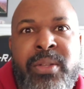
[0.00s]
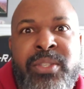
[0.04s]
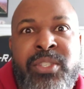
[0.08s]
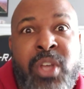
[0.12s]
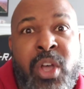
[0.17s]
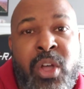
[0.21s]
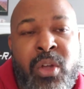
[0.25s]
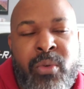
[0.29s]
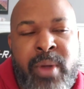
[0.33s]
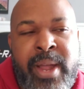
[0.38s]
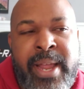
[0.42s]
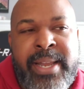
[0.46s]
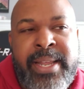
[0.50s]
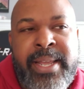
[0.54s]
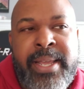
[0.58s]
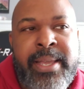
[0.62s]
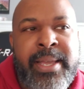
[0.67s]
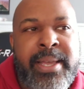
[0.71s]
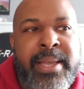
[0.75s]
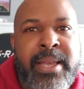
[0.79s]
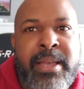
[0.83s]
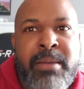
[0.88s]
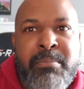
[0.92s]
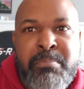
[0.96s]
It's already
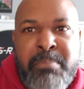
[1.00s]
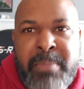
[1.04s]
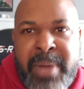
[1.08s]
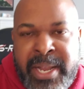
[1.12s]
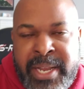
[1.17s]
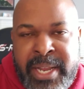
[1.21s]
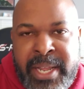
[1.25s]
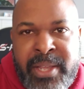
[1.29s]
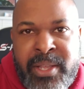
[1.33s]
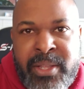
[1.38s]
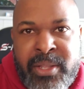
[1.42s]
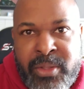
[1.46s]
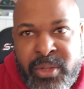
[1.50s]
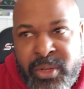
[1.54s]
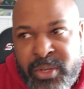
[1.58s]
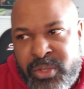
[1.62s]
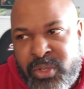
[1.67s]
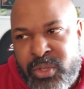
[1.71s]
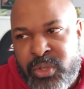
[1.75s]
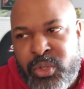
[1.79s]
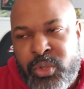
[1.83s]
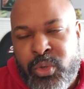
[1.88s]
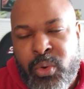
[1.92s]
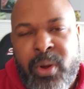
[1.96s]
money, there's
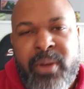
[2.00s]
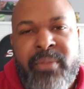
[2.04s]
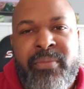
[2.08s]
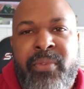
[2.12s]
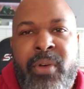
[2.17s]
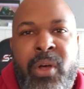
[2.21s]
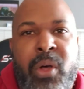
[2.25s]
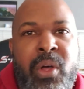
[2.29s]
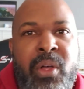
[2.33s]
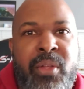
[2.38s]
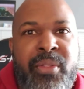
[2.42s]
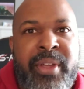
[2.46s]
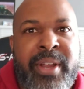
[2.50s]
a shortfall.